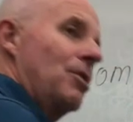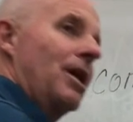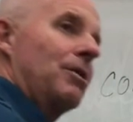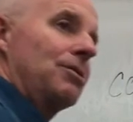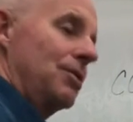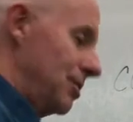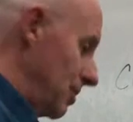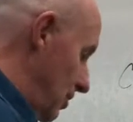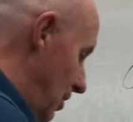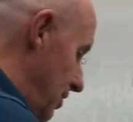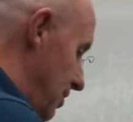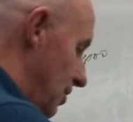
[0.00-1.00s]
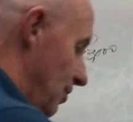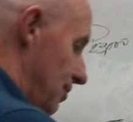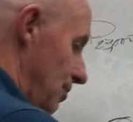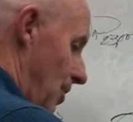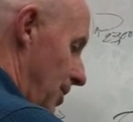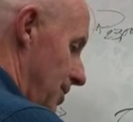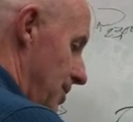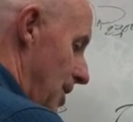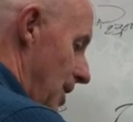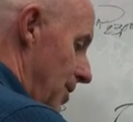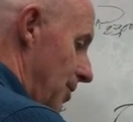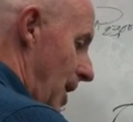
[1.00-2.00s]
acquisition cost to go through all this,
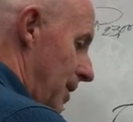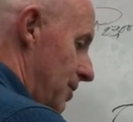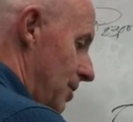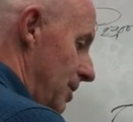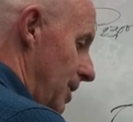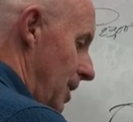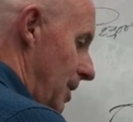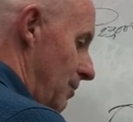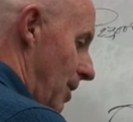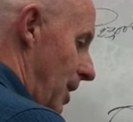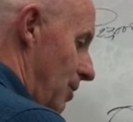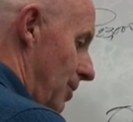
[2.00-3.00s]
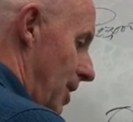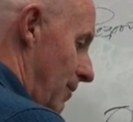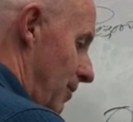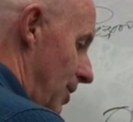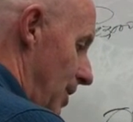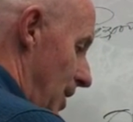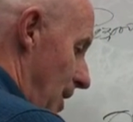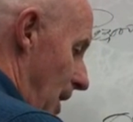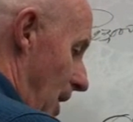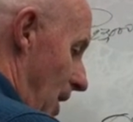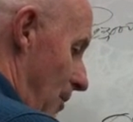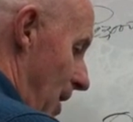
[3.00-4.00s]
you got their lead, right, or whatever,
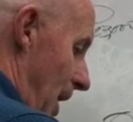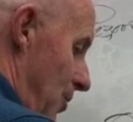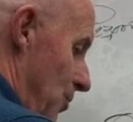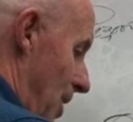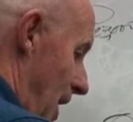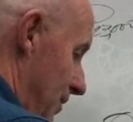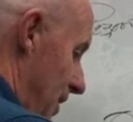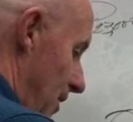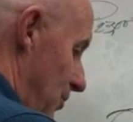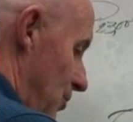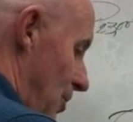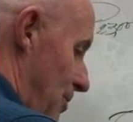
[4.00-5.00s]
and you got that through a